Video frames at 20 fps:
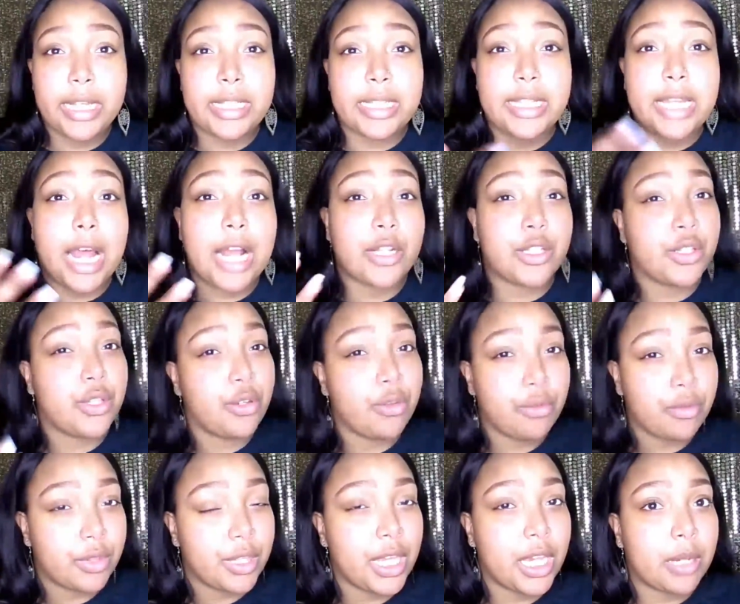it's not
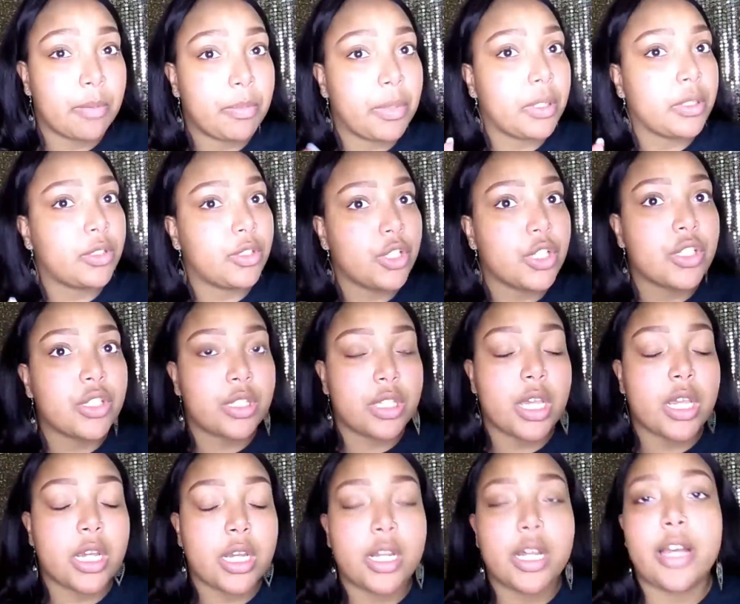too thick, but just
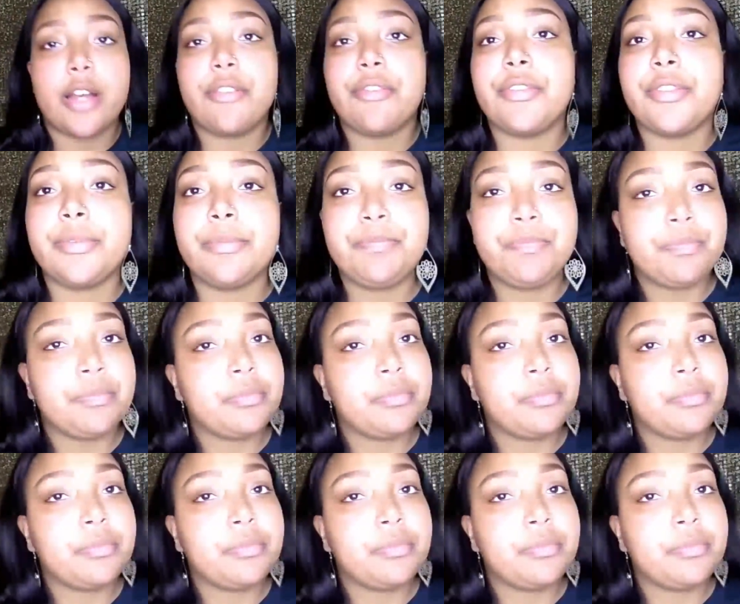thick enough.